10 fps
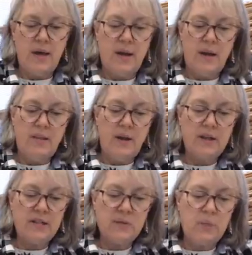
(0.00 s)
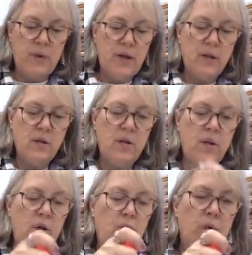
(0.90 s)
and I'm going to spread
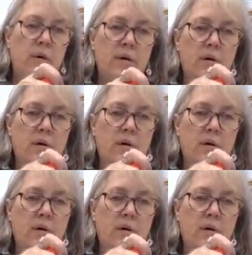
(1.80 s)
glue.